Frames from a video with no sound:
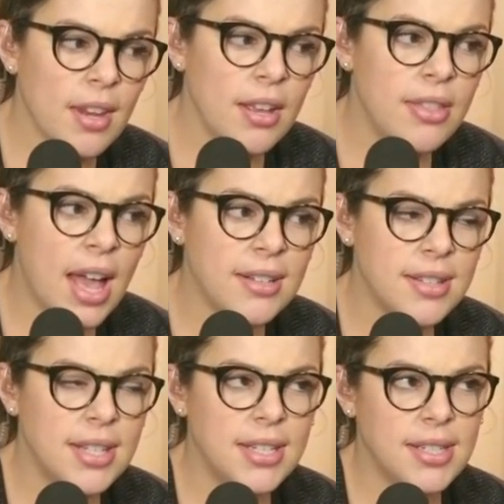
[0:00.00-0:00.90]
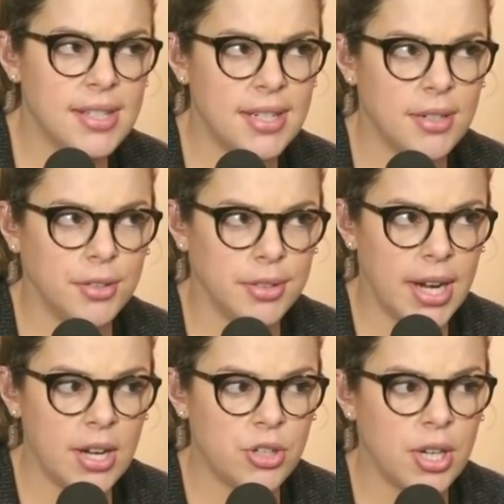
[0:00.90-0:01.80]
that the
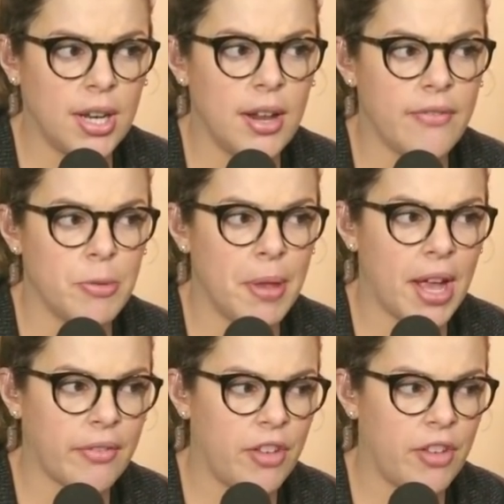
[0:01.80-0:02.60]
disintegration of the Black